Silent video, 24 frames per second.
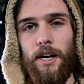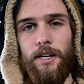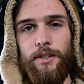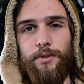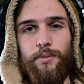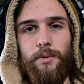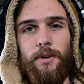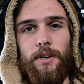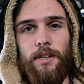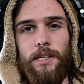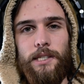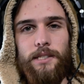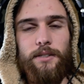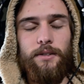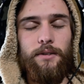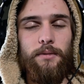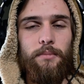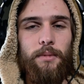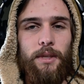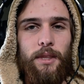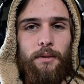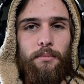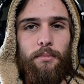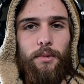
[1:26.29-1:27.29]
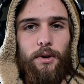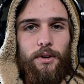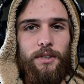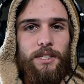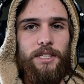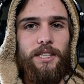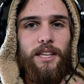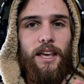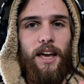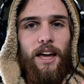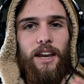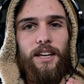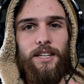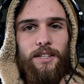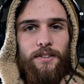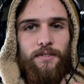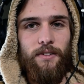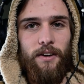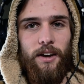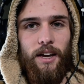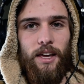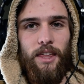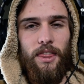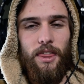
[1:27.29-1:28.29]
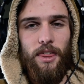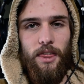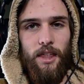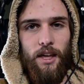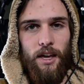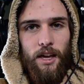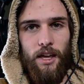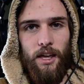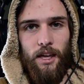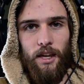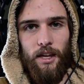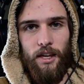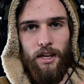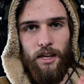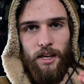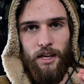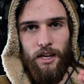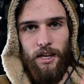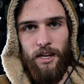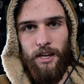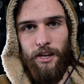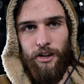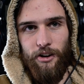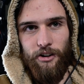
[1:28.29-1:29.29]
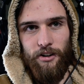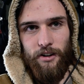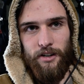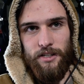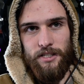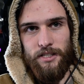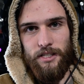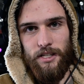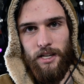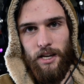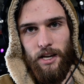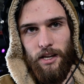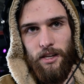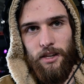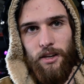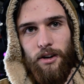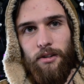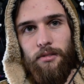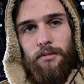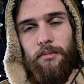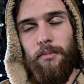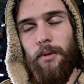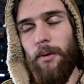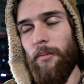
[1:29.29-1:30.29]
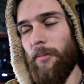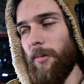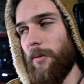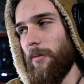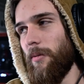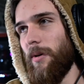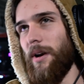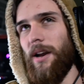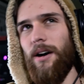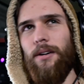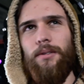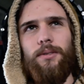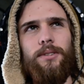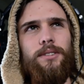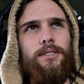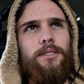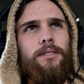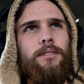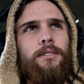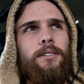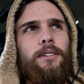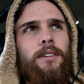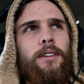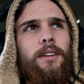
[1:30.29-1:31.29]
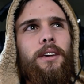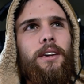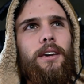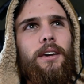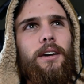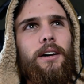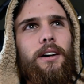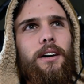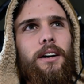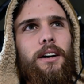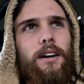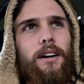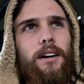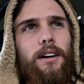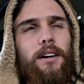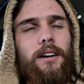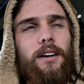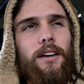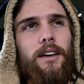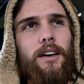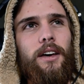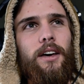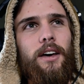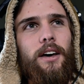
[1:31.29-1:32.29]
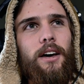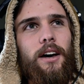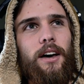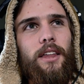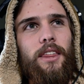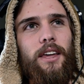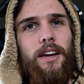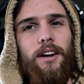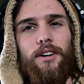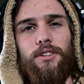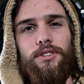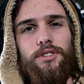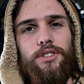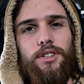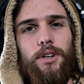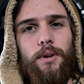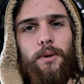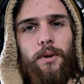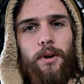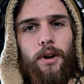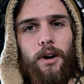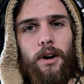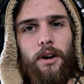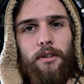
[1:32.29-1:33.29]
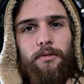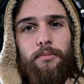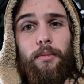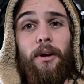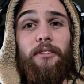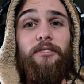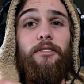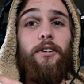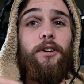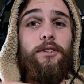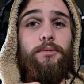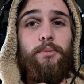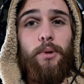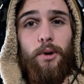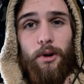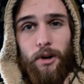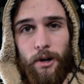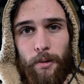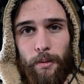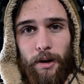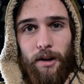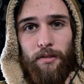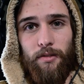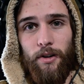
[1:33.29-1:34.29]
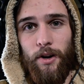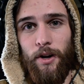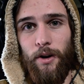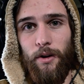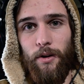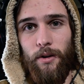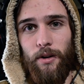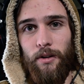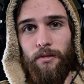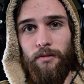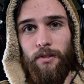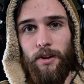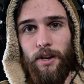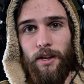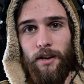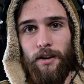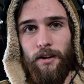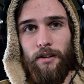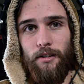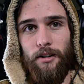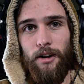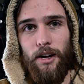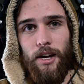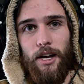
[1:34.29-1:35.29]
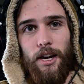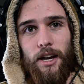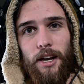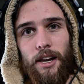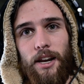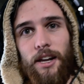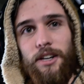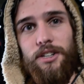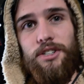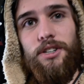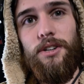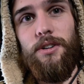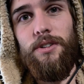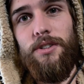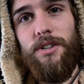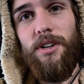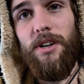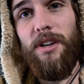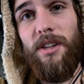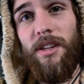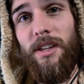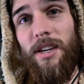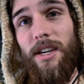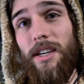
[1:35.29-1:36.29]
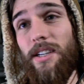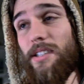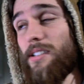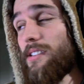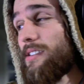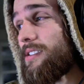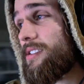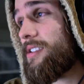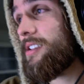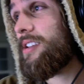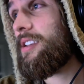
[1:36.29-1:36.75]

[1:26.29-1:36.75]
I swear this is going to be the most satisfying thing here in a sec. Y'all remember when I was doing the, I think I was showing off my first program I ever coded video, and I showed y'all this,